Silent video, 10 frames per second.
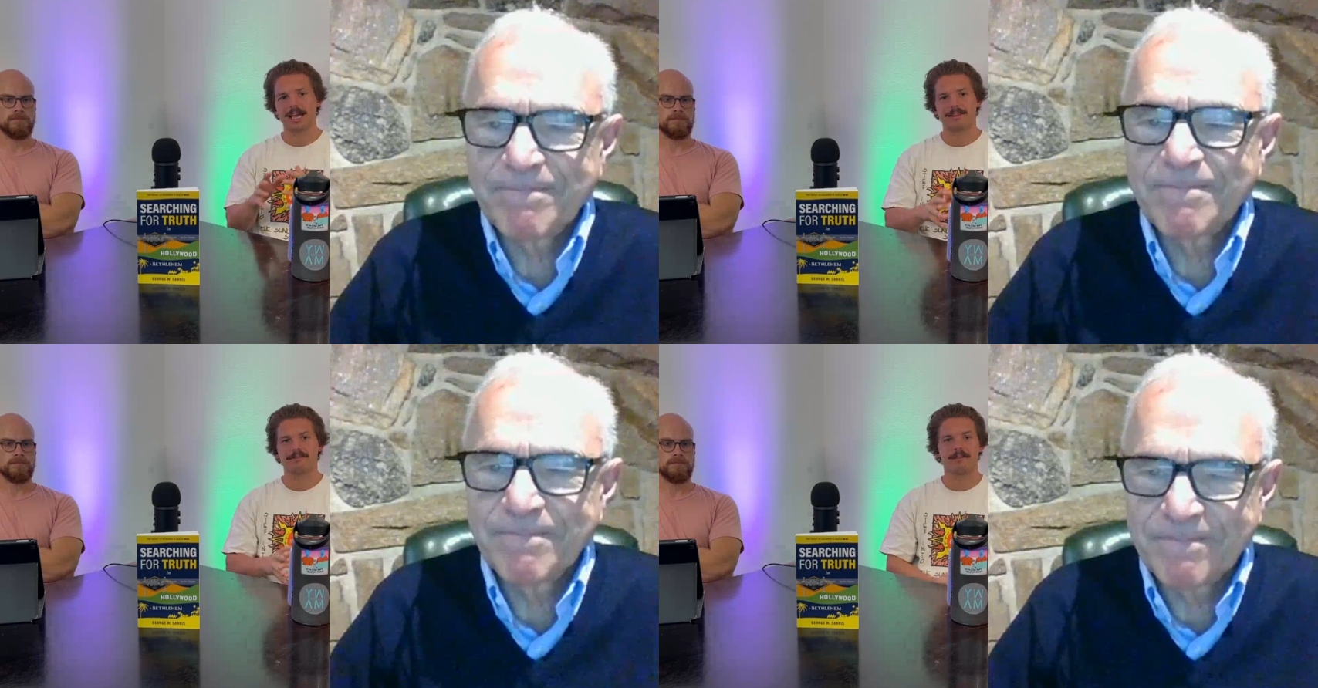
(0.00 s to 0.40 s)

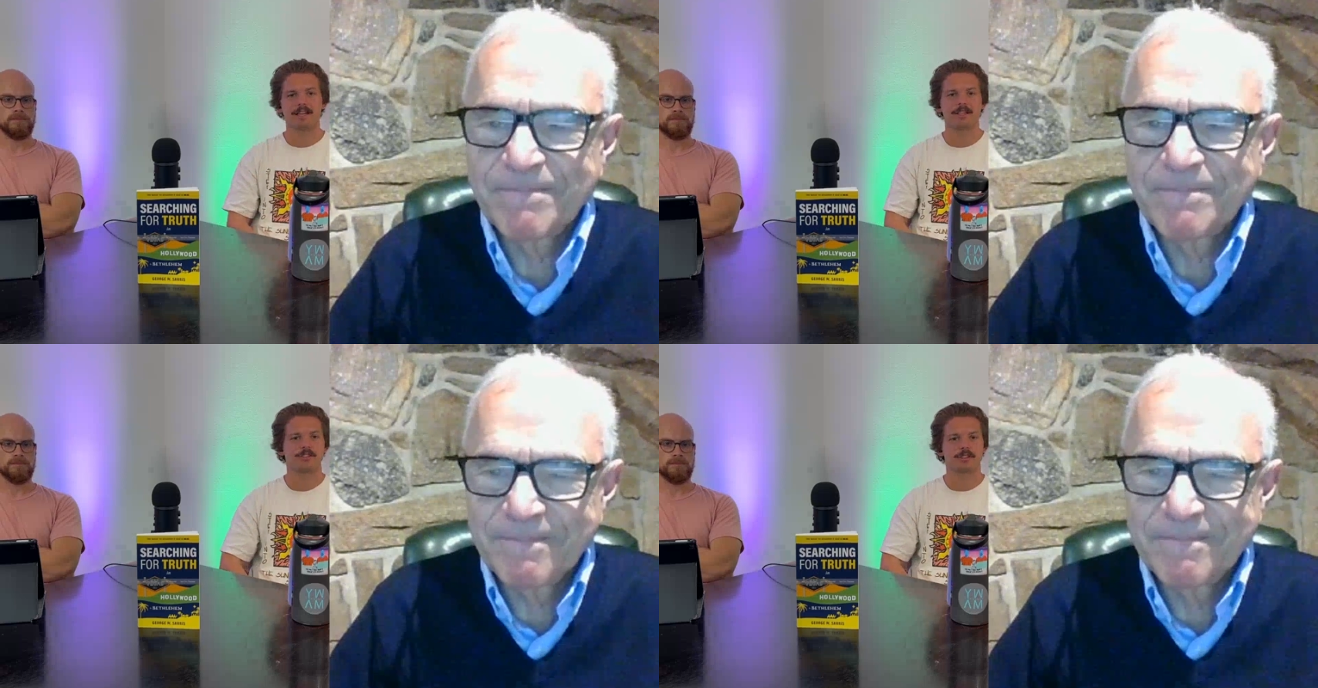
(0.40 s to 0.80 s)
Speaker 1: at the
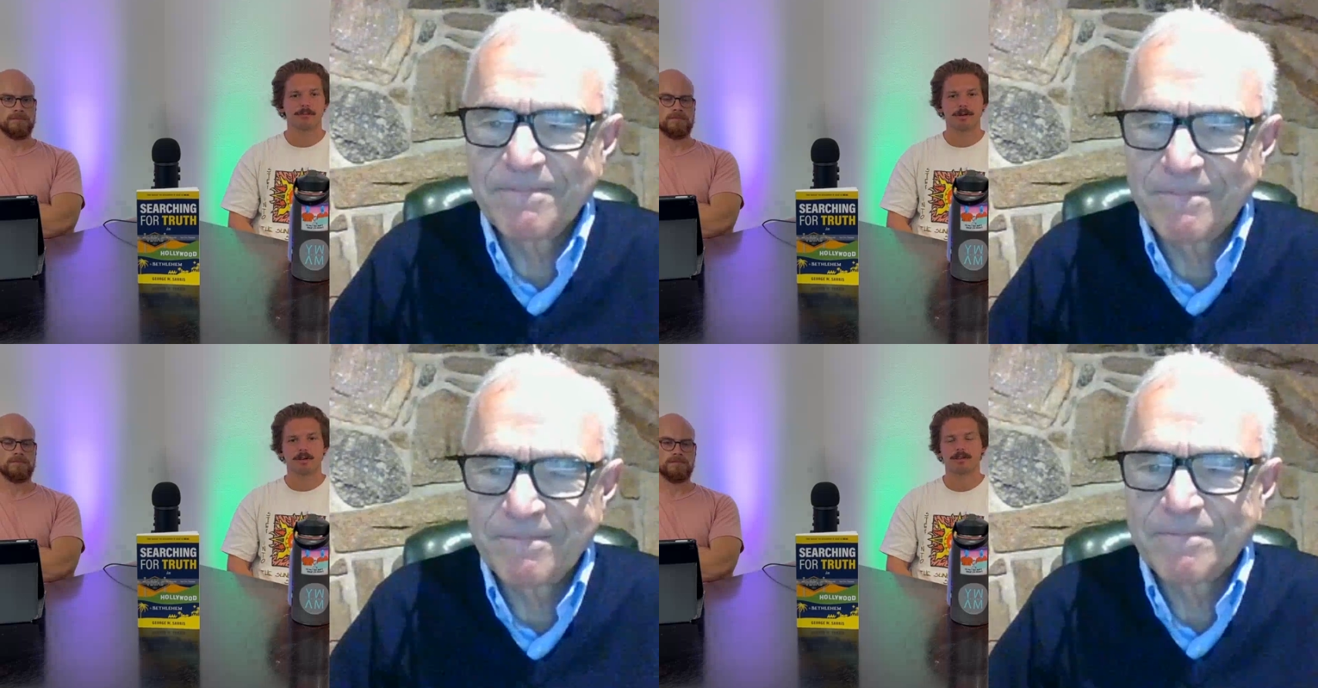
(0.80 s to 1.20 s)
foundations of the
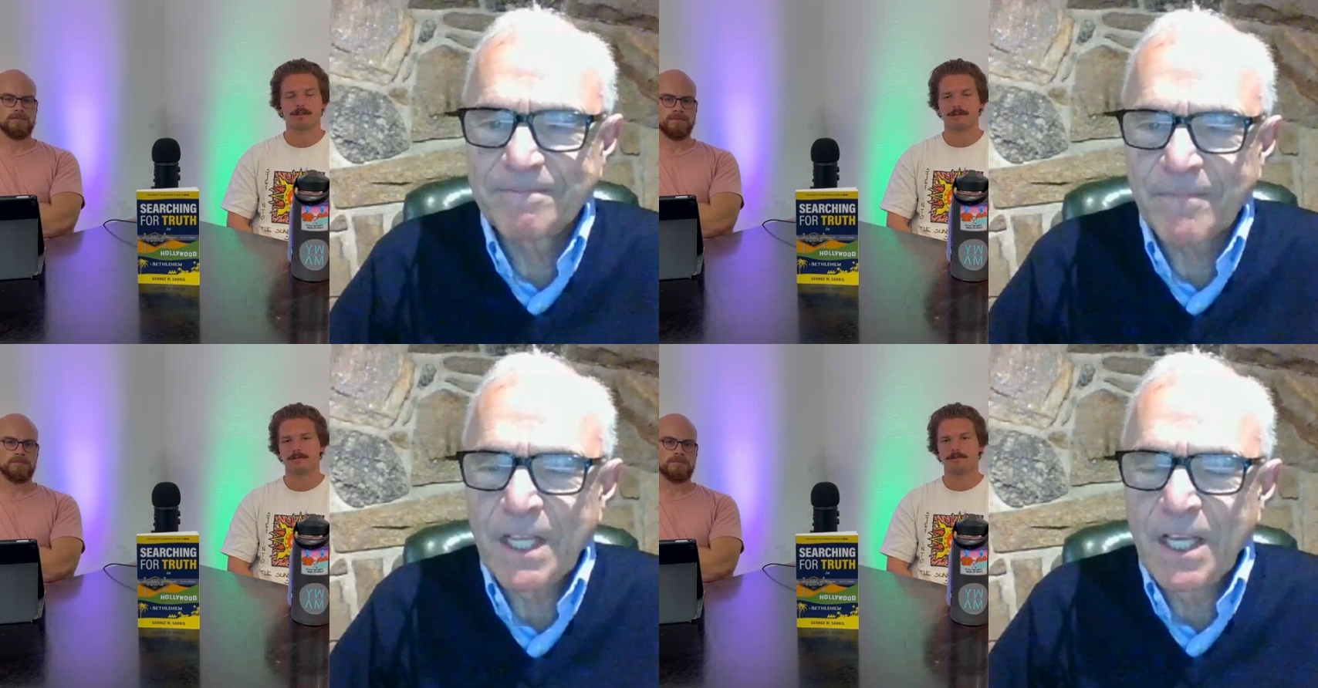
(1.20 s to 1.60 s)
book?
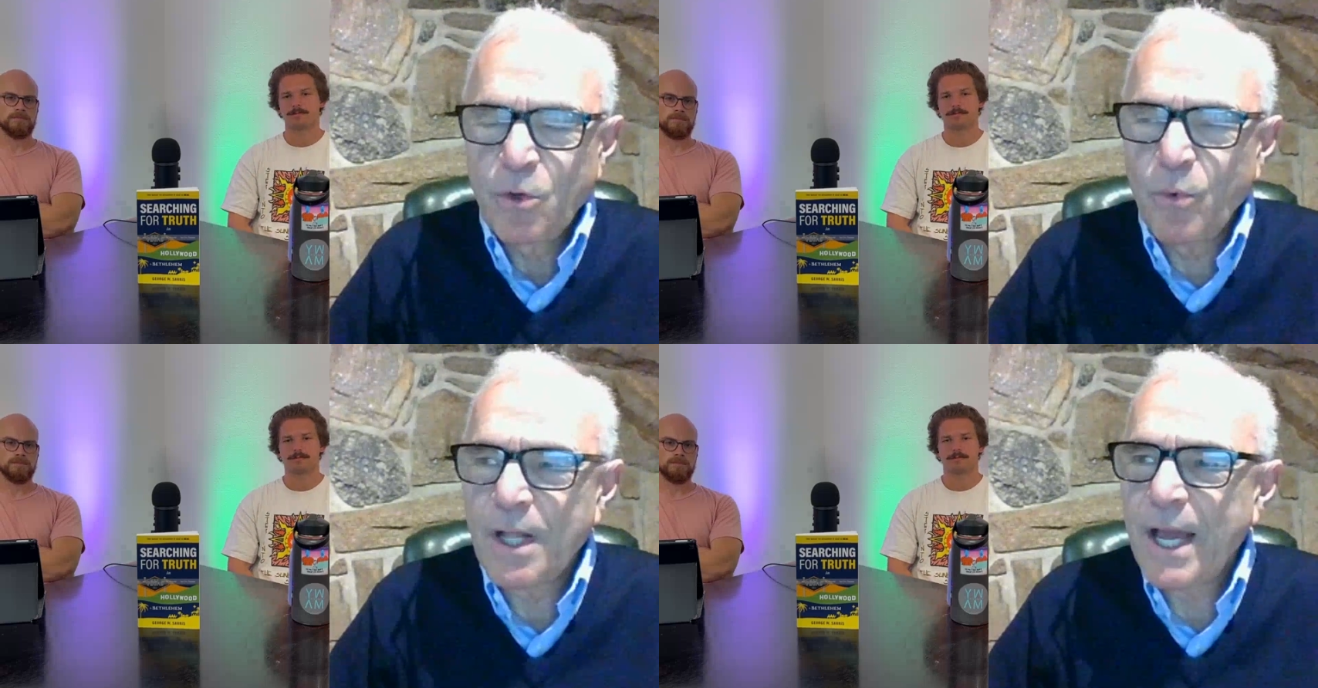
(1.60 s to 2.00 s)

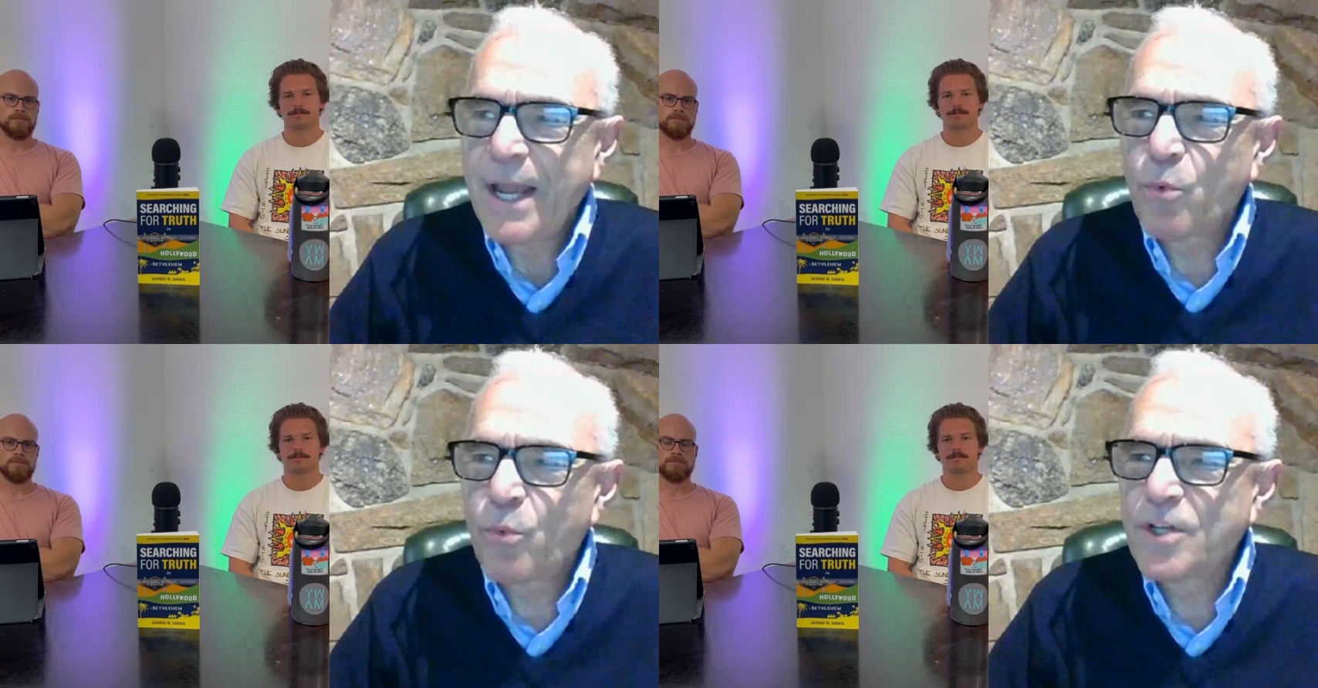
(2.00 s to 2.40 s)
Speaker 2: Well, I
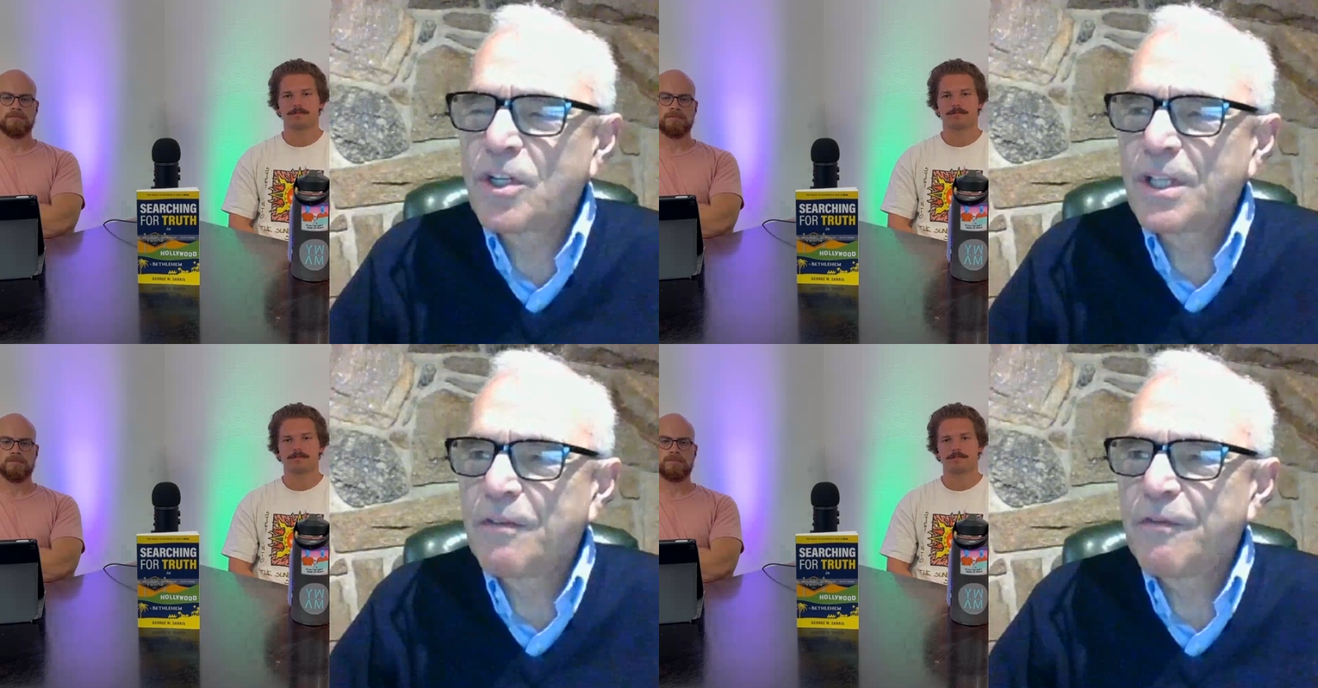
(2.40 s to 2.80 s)

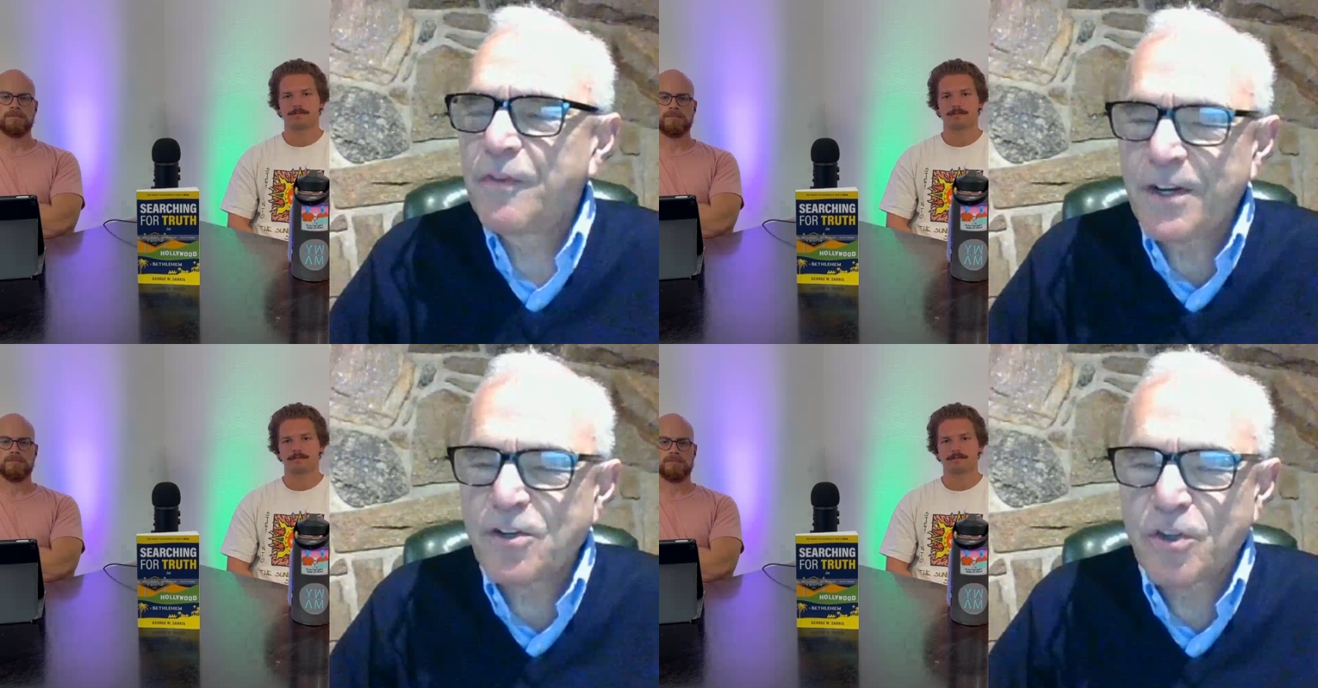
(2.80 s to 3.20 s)
originally
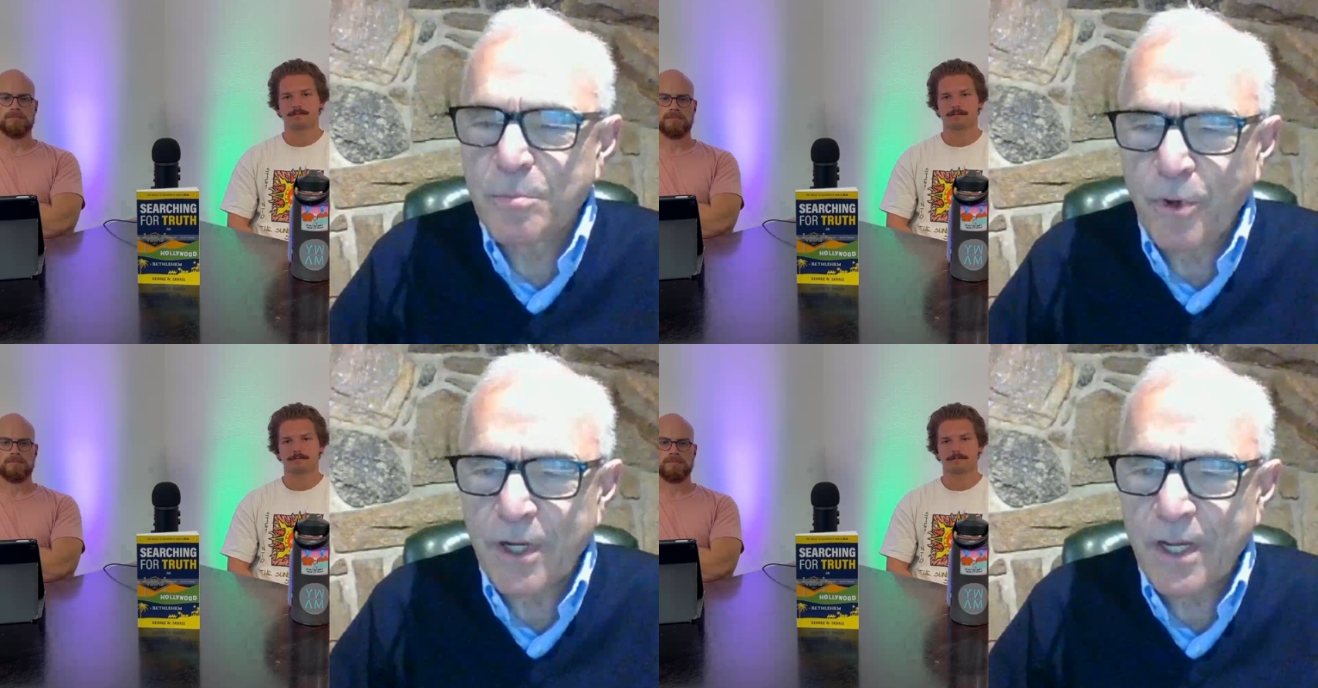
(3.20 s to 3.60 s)
finished the
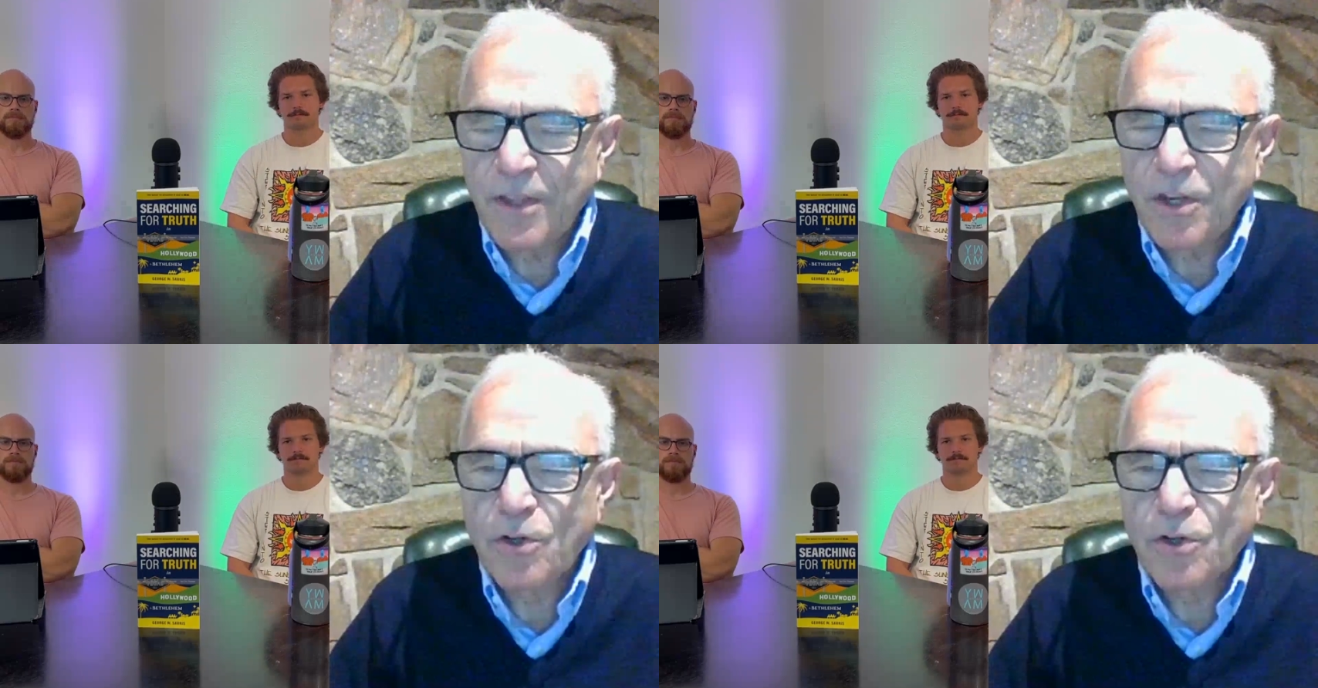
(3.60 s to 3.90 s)
book in the